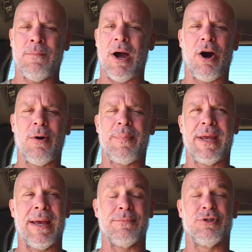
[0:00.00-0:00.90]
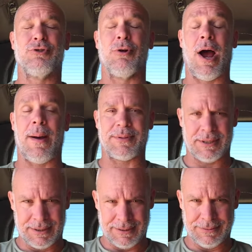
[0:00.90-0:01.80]
My RPMs
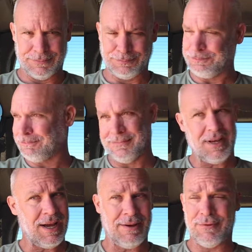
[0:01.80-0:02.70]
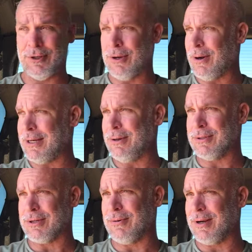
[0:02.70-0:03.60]
dropped. I have no idea
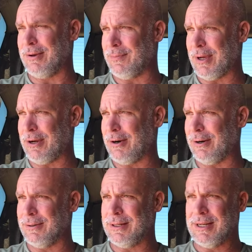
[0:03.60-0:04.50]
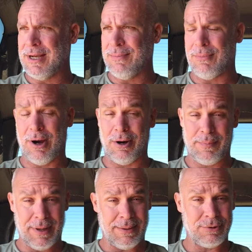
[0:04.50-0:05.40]
what's going on in my car. My
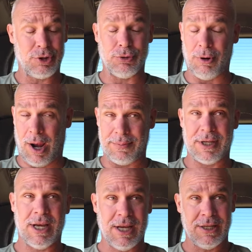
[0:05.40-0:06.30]
RPMs dropped.